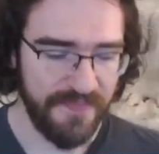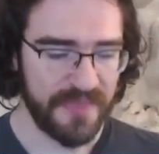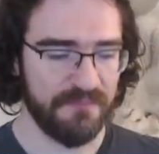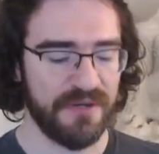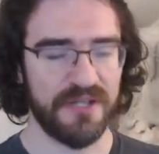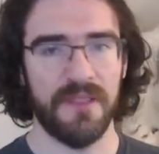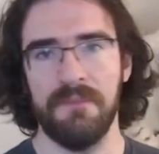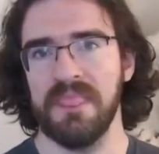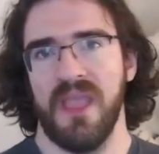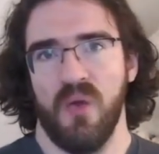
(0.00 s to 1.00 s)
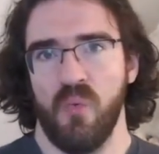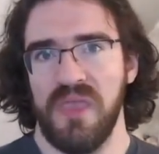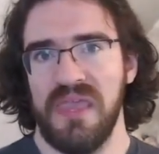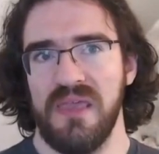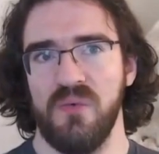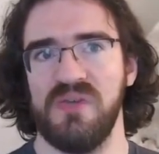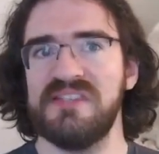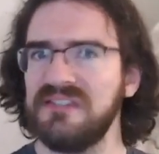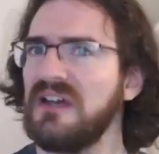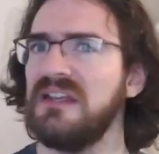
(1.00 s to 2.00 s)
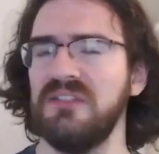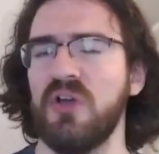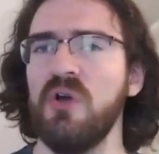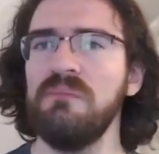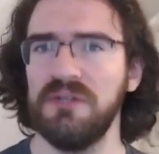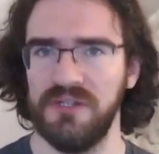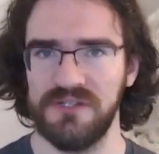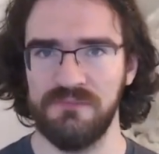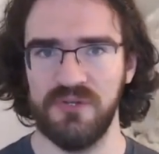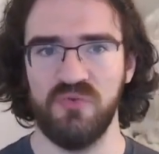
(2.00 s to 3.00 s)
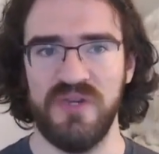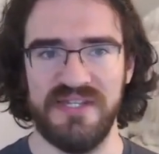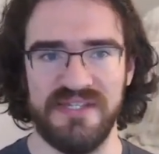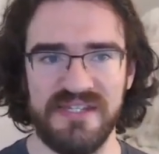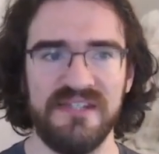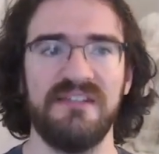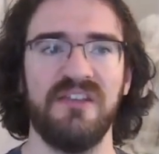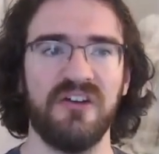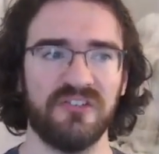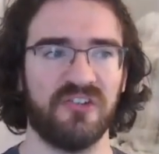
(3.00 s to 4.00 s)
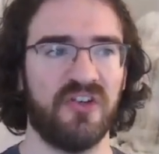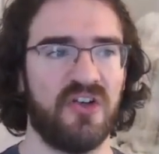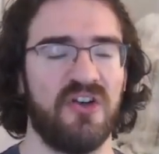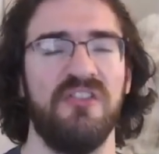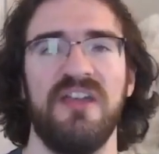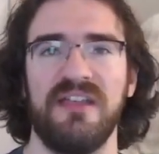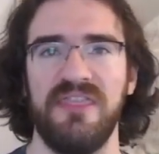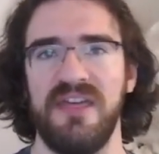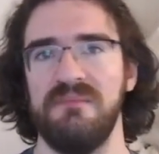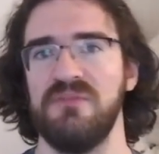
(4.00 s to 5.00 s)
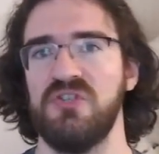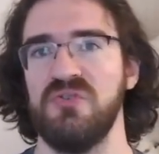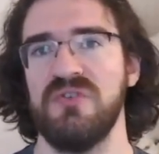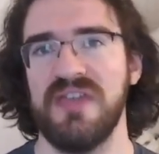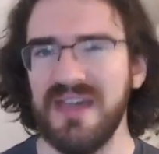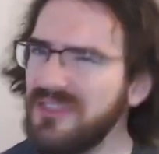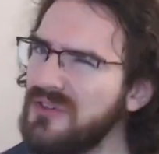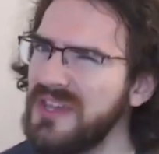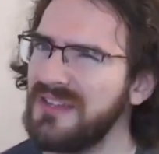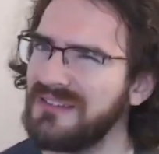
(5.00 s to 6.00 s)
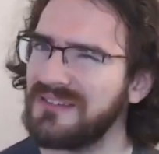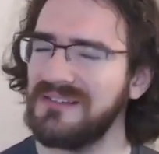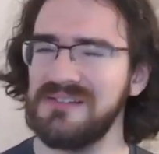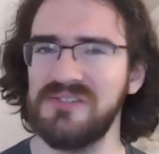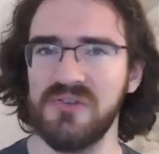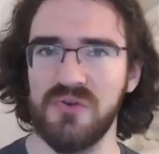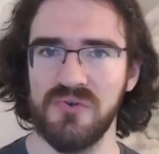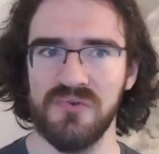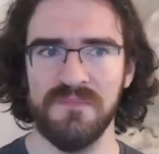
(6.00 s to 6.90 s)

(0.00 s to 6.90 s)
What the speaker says: but we started the components, but we did not connect them together yet. So,